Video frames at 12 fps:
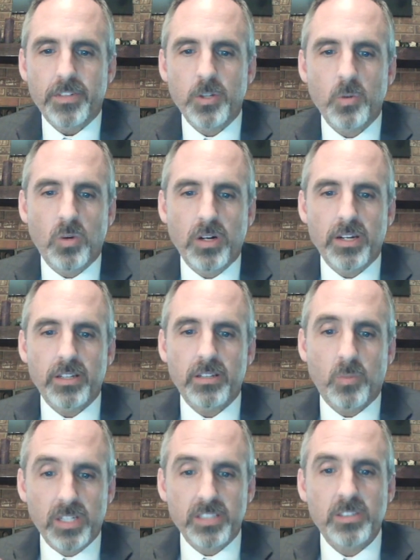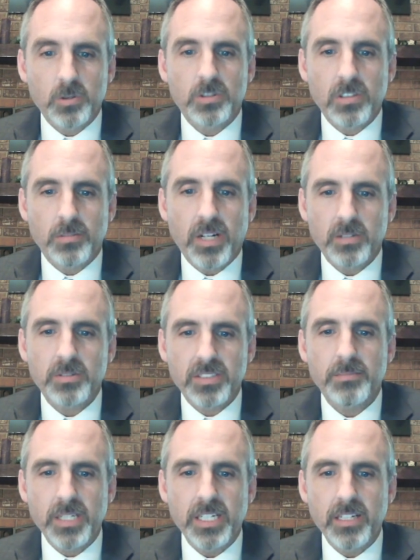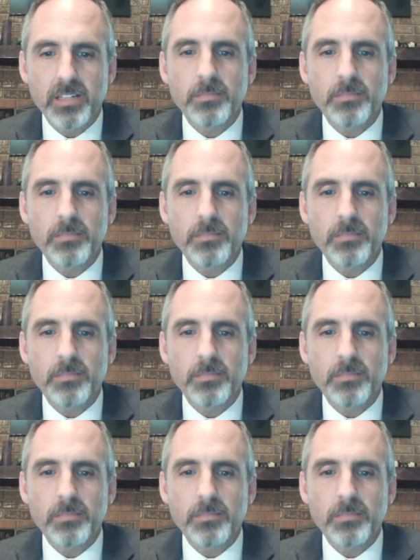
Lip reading: You want, what does social democracy mean?